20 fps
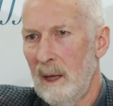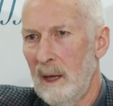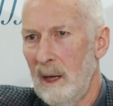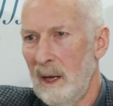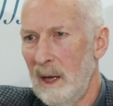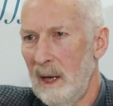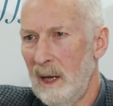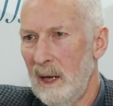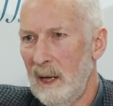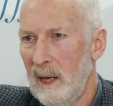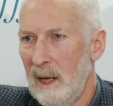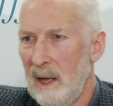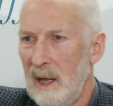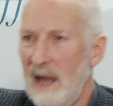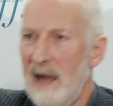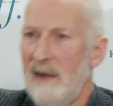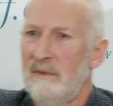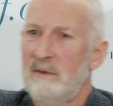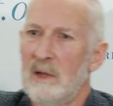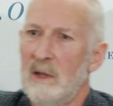Uh,
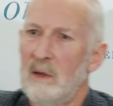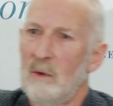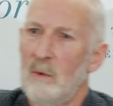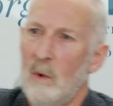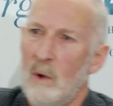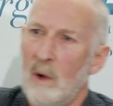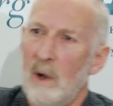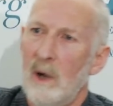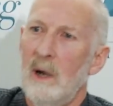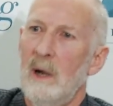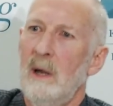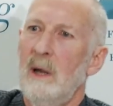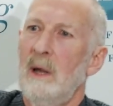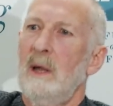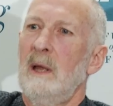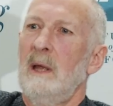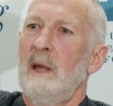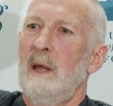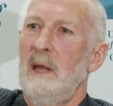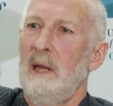after the war,
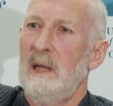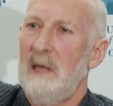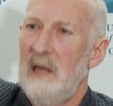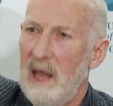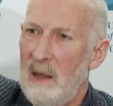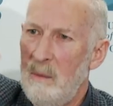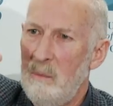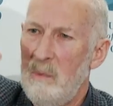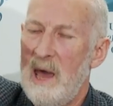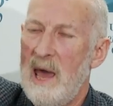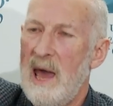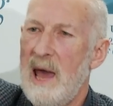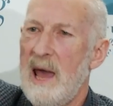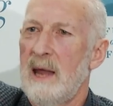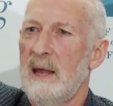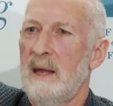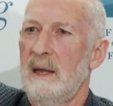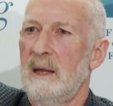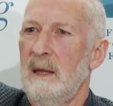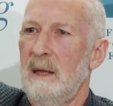it came
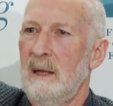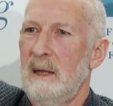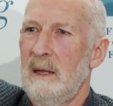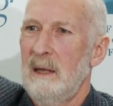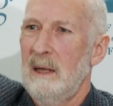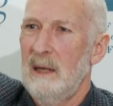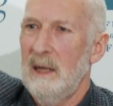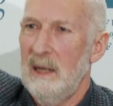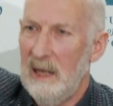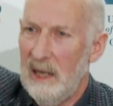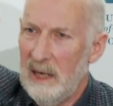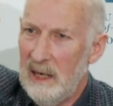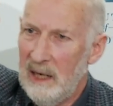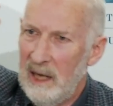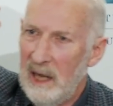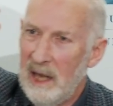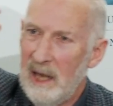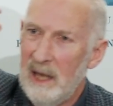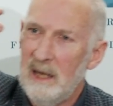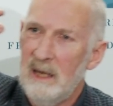back, and then
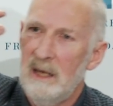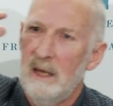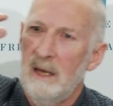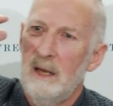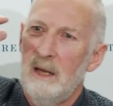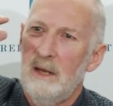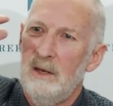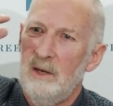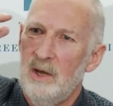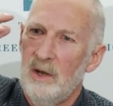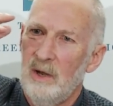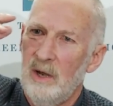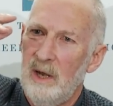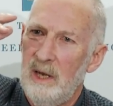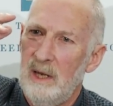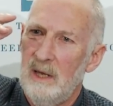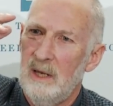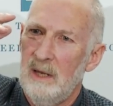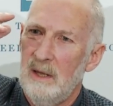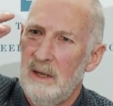again
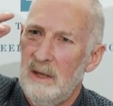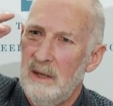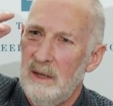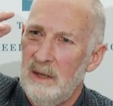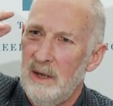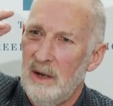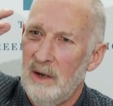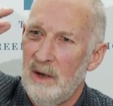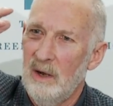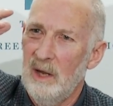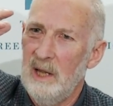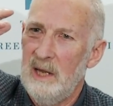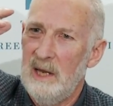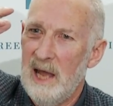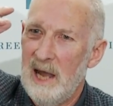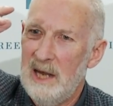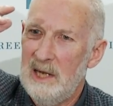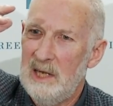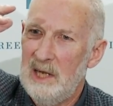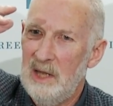during the early
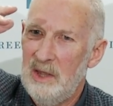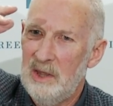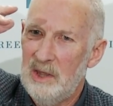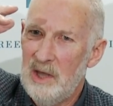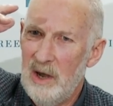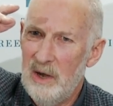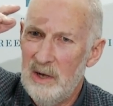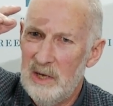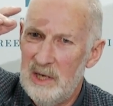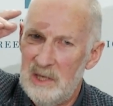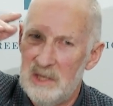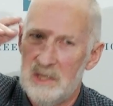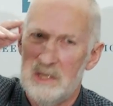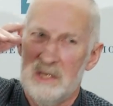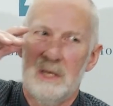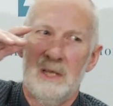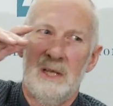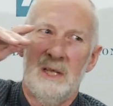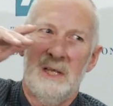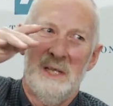1930s
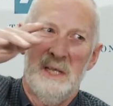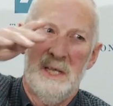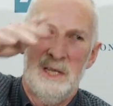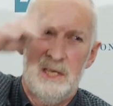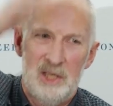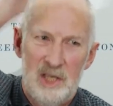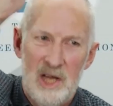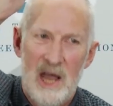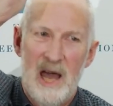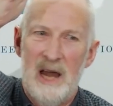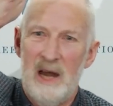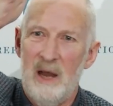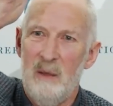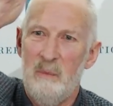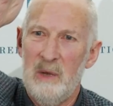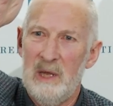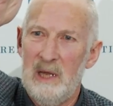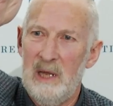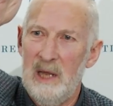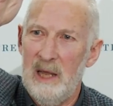it shot
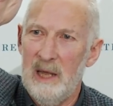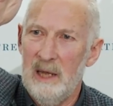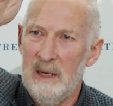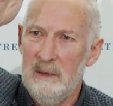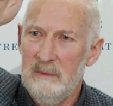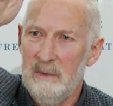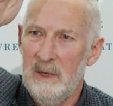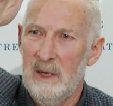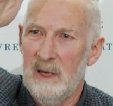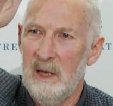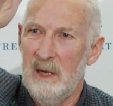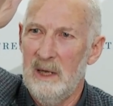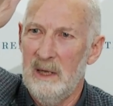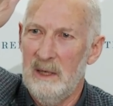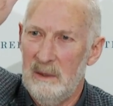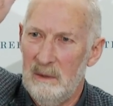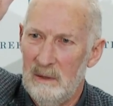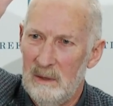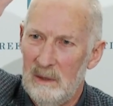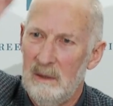up again uh,
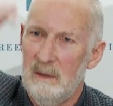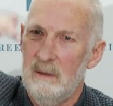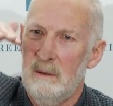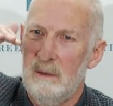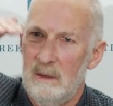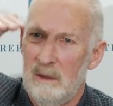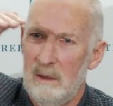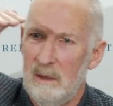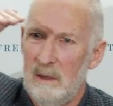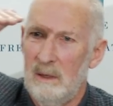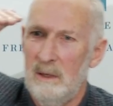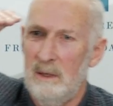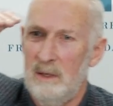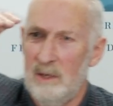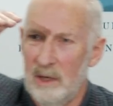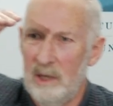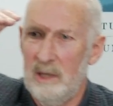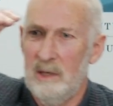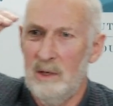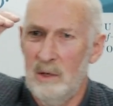
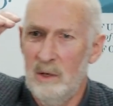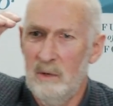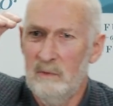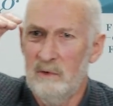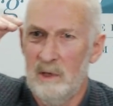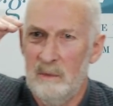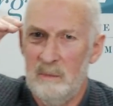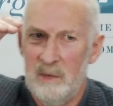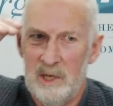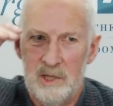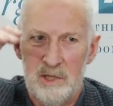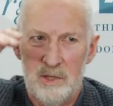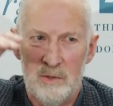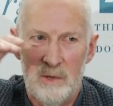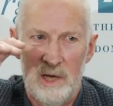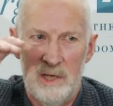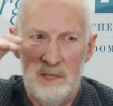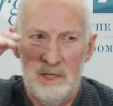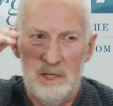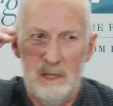during the Hoover
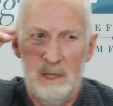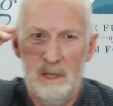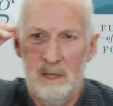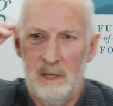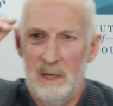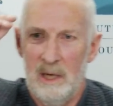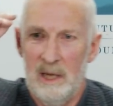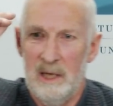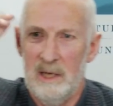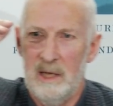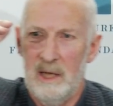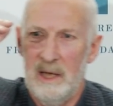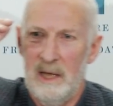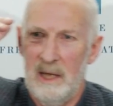administration, uh,